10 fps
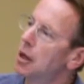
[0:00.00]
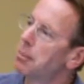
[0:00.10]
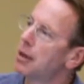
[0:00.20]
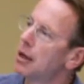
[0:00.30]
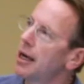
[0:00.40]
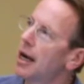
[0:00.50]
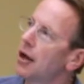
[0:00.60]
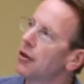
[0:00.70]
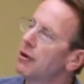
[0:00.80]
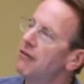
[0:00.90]
apply
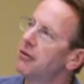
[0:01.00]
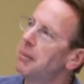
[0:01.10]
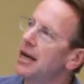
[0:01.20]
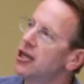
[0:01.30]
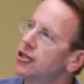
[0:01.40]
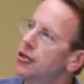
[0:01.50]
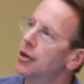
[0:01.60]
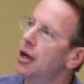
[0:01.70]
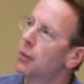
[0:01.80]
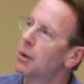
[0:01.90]
other
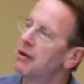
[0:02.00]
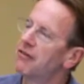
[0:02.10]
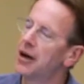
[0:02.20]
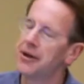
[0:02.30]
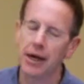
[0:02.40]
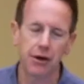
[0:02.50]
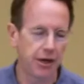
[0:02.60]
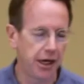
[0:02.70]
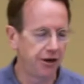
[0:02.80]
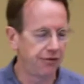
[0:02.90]
information when we find out
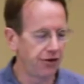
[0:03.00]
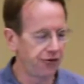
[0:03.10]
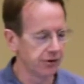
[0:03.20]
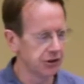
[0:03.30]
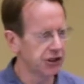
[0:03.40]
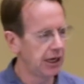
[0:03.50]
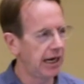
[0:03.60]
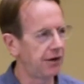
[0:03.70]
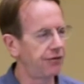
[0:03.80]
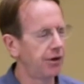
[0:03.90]
that individuals
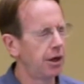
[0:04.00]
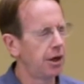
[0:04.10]
have